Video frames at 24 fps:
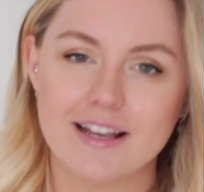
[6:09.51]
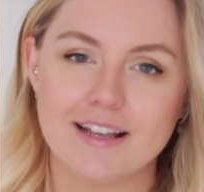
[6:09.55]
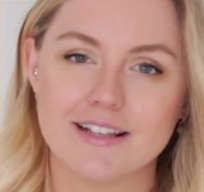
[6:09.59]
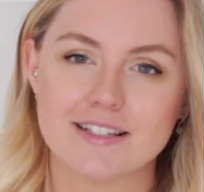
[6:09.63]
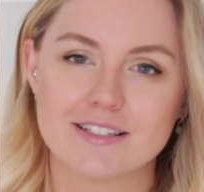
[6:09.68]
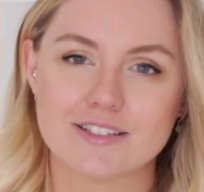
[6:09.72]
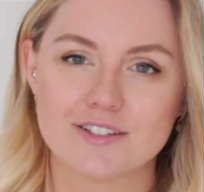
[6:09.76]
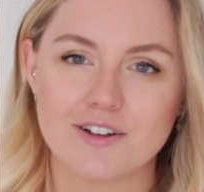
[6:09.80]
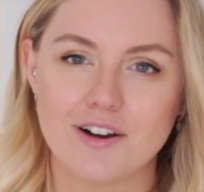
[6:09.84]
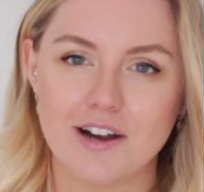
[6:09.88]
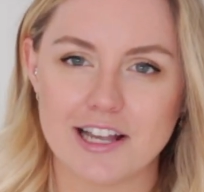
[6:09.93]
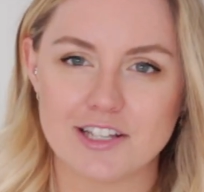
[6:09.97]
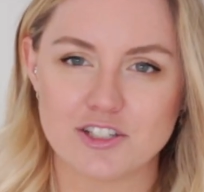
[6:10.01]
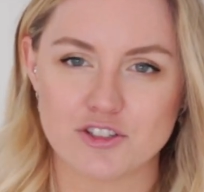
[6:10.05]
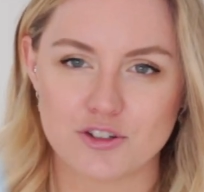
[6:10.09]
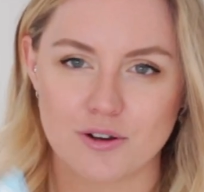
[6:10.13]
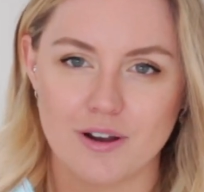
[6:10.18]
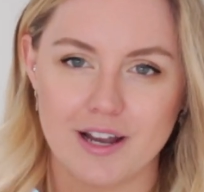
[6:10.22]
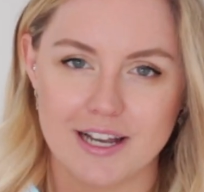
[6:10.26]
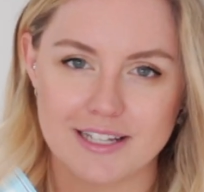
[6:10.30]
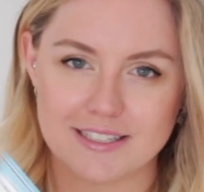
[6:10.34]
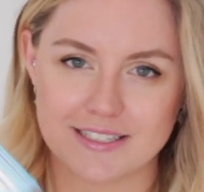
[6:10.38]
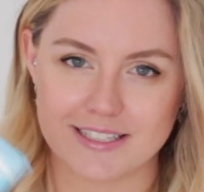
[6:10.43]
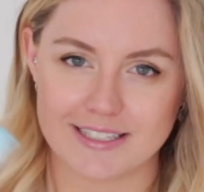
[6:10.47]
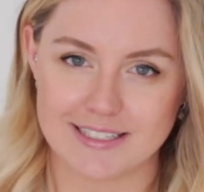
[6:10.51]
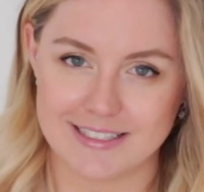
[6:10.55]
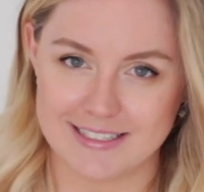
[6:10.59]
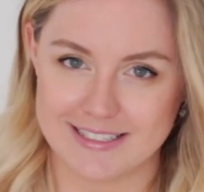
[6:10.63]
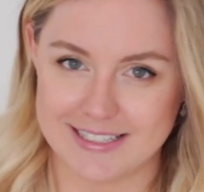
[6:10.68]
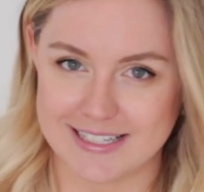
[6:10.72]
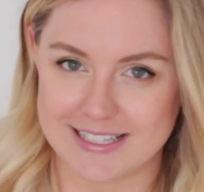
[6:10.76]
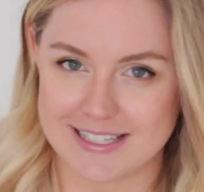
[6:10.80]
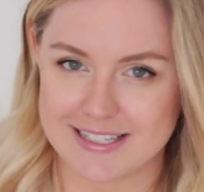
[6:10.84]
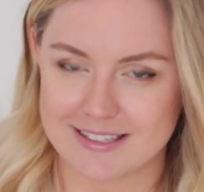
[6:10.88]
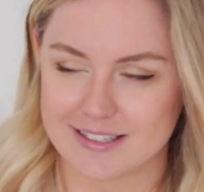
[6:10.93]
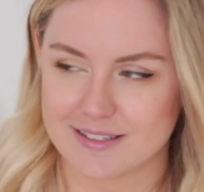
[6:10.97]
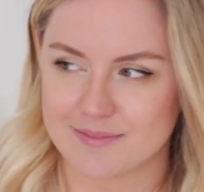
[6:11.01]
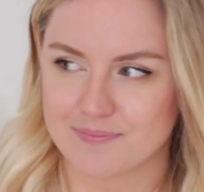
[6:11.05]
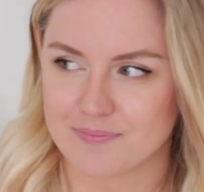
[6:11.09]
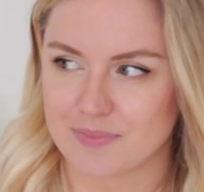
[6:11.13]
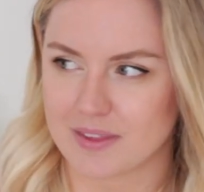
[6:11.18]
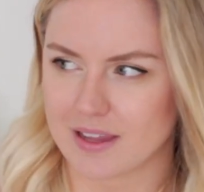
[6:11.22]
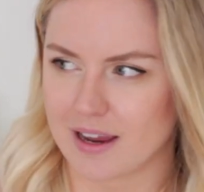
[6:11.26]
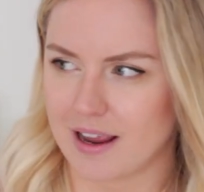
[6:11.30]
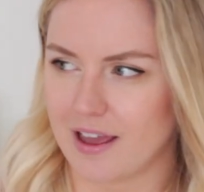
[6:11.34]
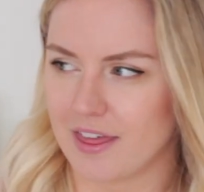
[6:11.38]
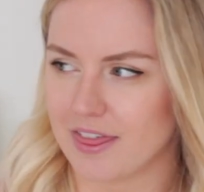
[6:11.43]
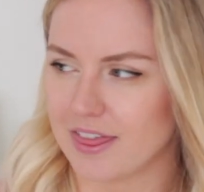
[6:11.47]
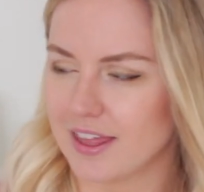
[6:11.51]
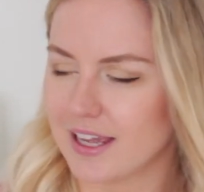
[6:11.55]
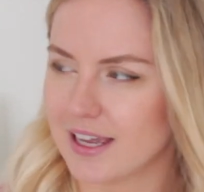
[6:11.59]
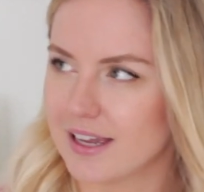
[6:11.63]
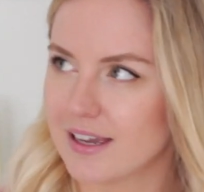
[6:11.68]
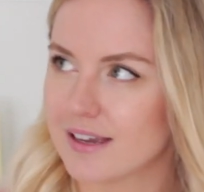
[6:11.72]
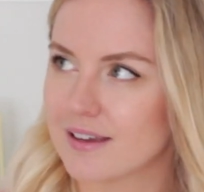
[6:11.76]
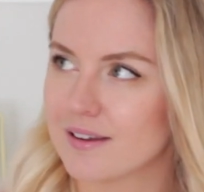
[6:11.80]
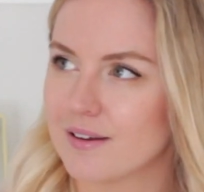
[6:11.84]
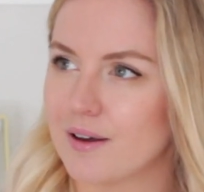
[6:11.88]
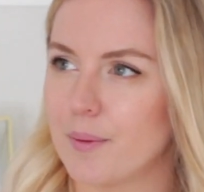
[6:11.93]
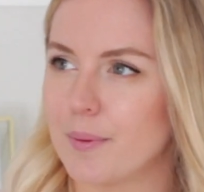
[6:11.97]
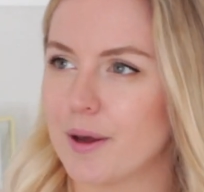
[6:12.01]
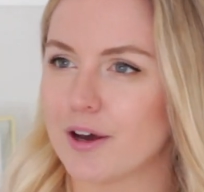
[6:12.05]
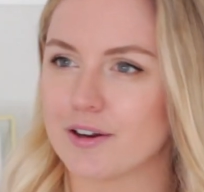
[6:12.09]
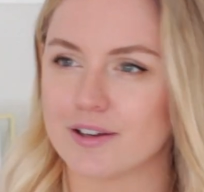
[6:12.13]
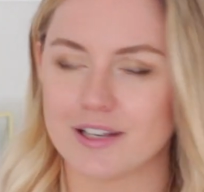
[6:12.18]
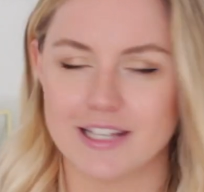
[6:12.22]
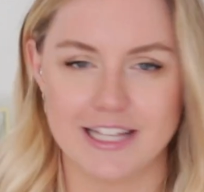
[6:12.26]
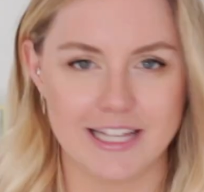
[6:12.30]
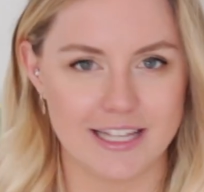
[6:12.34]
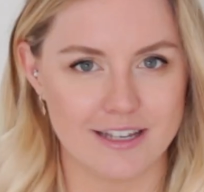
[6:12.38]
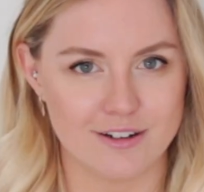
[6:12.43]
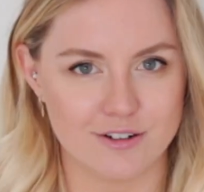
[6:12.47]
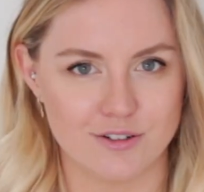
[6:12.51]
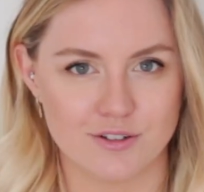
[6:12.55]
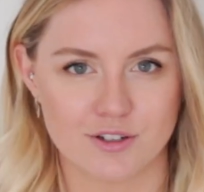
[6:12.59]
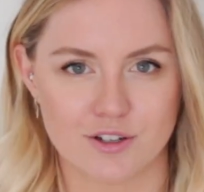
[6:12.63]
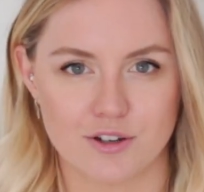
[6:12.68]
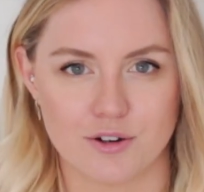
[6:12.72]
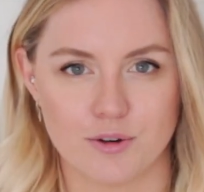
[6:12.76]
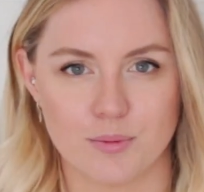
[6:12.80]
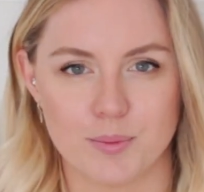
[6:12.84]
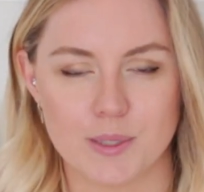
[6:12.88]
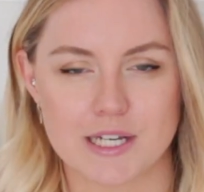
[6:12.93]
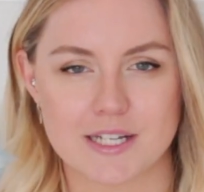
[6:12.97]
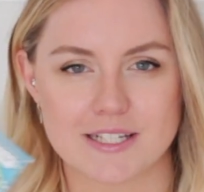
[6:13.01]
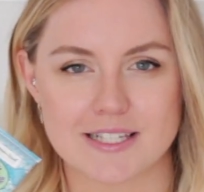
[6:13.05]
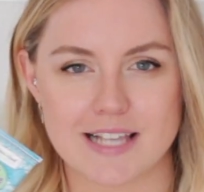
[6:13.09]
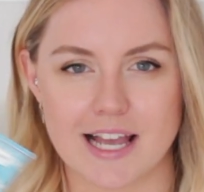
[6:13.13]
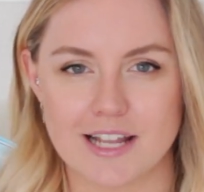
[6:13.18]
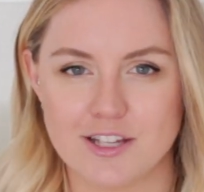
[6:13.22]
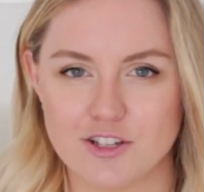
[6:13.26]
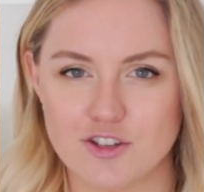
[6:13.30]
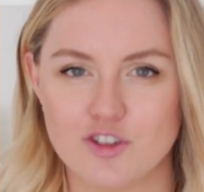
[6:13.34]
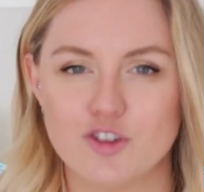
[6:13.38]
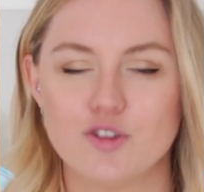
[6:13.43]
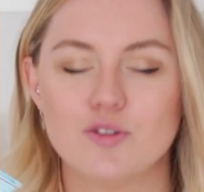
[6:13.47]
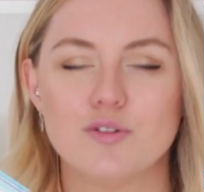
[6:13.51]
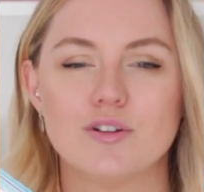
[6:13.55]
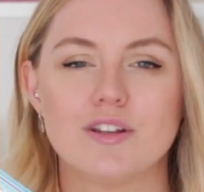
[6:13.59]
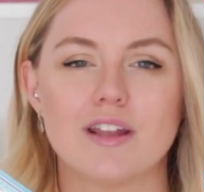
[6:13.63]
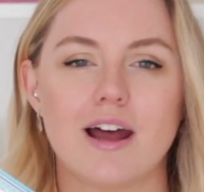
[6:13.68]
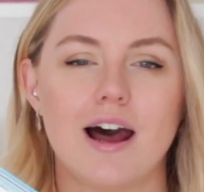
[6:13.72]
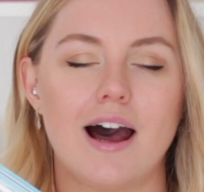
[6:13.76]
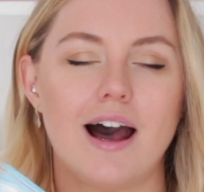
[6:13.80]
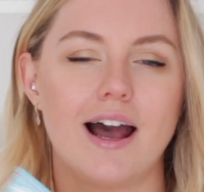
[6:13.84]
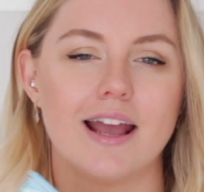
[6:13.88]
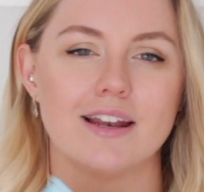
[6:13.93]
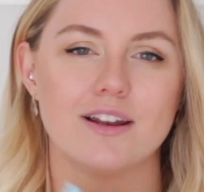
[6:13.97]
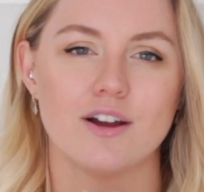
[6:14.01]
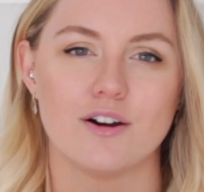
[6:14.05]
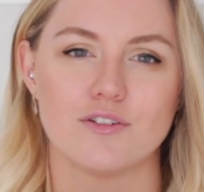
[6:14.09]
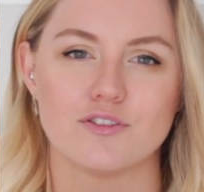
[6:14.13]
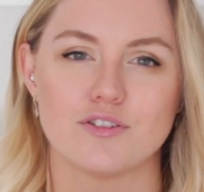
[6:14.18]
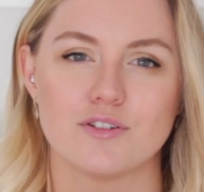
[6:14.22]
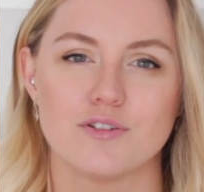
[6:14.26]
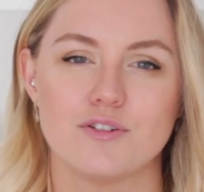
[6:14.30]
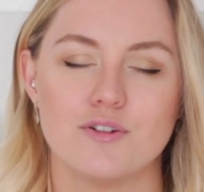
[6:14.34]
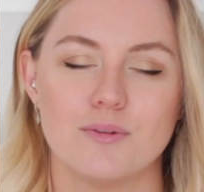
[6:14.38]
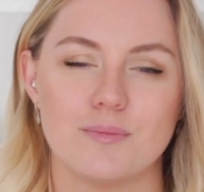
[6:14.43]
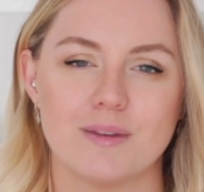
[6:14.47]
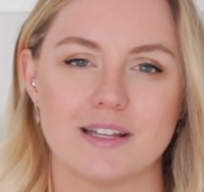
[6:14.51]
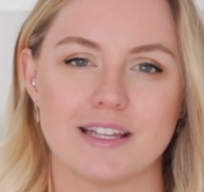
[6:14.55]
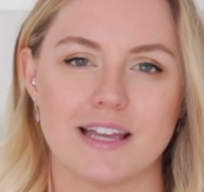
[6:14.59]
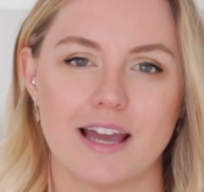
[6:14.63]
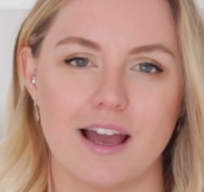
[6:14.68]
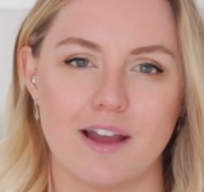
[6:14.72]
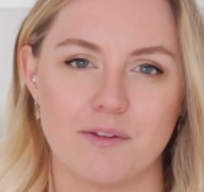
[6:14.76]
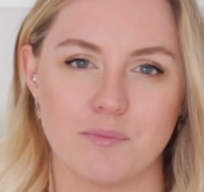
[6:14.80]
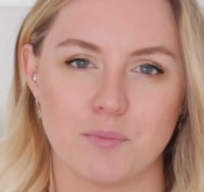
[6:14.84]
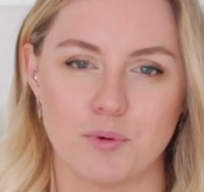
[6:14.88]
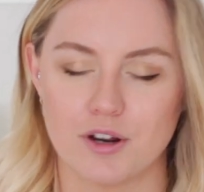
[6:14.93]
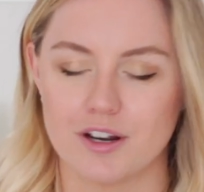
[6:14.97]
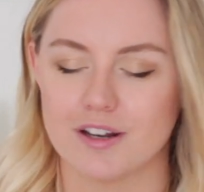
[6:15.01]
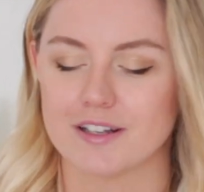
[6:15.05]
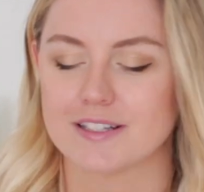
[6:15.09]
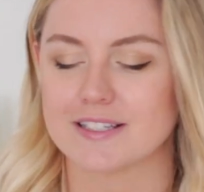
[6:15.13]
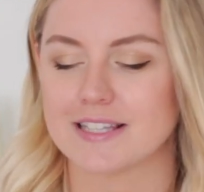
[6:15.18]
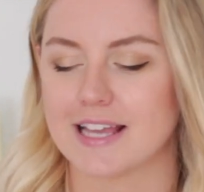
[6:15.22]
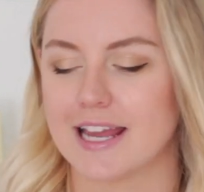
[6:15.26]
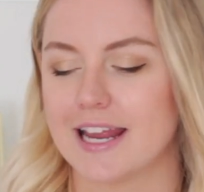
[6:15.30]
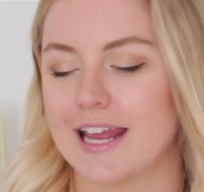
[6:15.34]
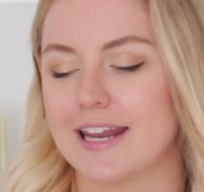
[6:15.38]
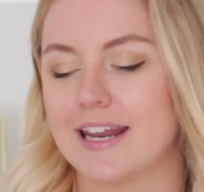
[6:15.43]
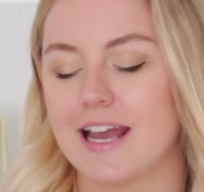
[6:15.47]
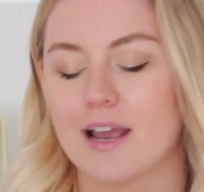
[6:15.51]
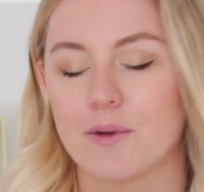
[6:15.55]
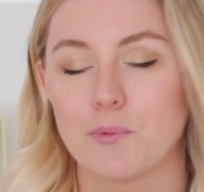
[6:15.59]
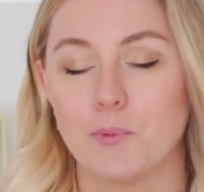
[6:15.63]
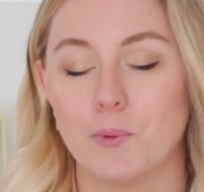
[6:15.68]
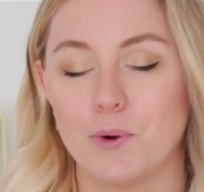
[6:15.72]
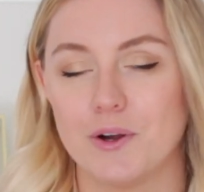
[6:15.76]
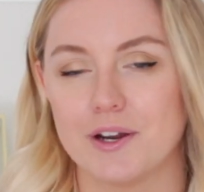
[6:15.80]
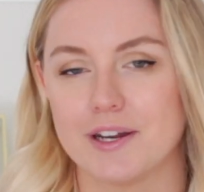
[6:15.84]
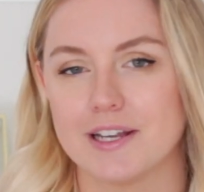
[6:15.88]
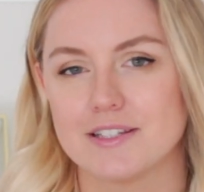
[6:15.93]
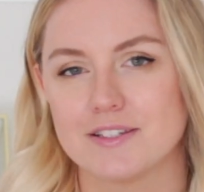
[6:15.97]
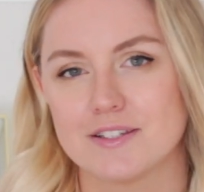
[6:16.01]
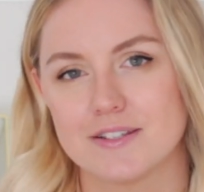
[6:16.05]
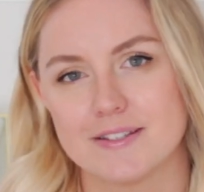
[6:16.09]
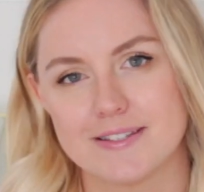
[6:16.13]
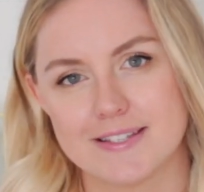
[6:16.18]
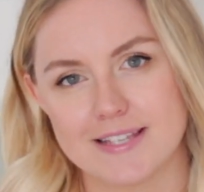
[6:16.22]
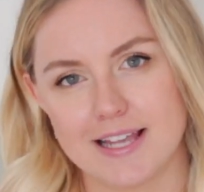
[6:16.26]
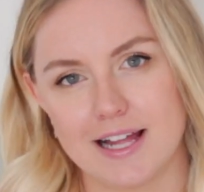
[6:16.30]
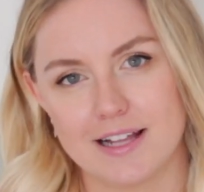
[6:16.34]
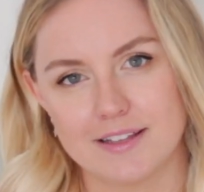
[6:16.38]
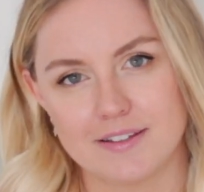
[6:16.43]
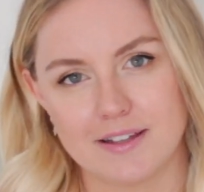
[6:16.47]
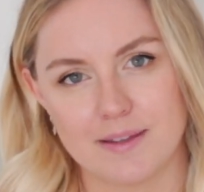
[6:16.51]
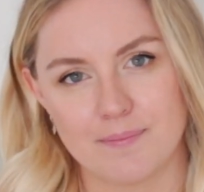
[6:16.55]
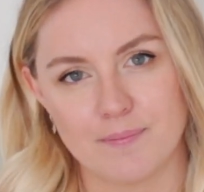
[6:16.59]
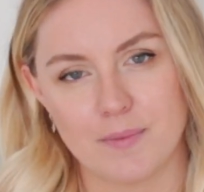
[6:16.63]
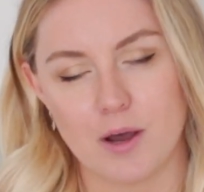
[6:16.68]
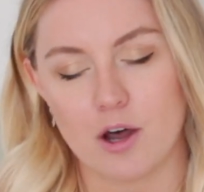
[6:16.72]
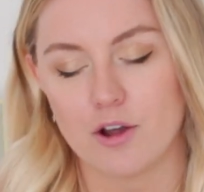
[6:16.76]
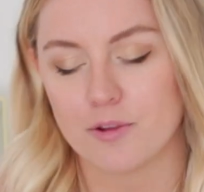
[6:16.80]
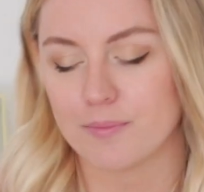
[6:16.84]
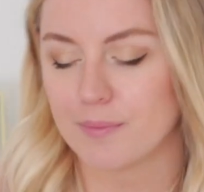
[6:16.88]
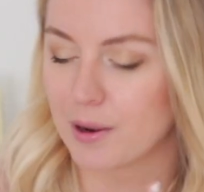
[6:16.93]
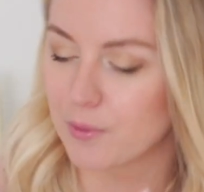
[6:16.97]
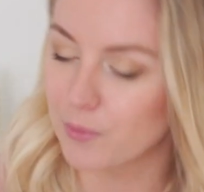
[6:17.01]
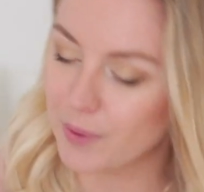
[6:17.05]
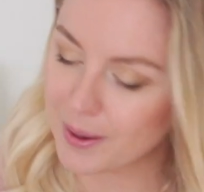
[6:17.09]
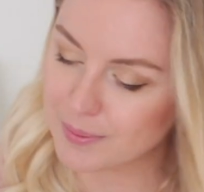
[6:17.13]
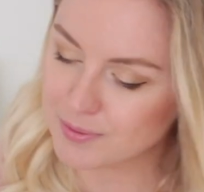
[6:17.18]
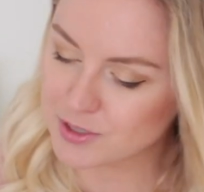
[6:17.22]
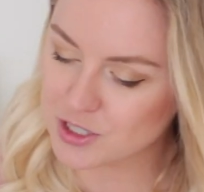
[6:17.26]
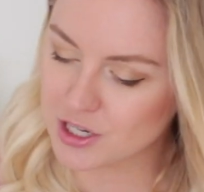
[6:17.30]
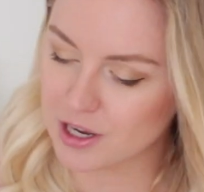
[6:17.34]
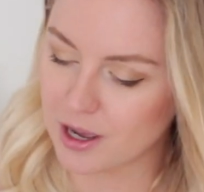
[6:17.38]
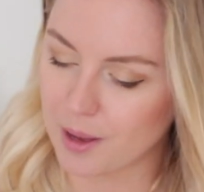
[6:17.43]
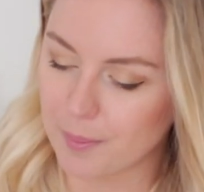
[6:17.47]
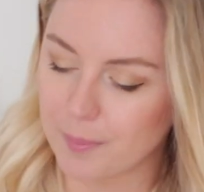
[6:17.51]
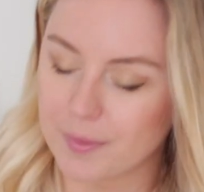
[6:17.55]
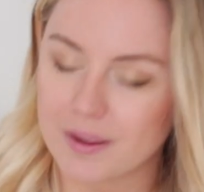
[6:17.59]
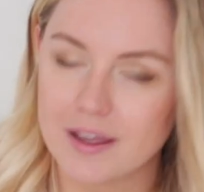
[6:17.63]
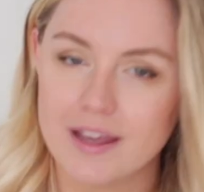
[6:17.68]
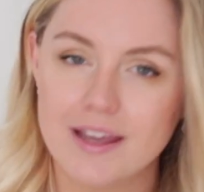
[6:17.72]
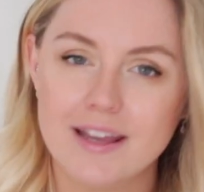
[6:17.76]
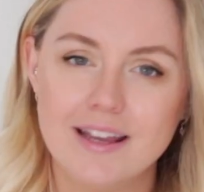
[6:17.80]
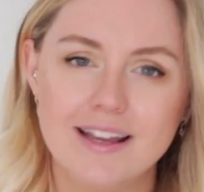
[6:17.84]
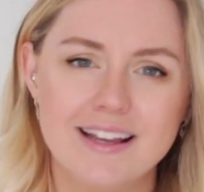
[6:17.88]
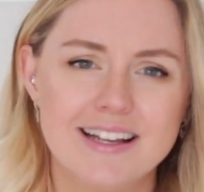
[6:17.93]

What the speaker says: so I tried this, I think about a year ago, because I knew that I loved Humankind products and I wanted to sell them on my web shop.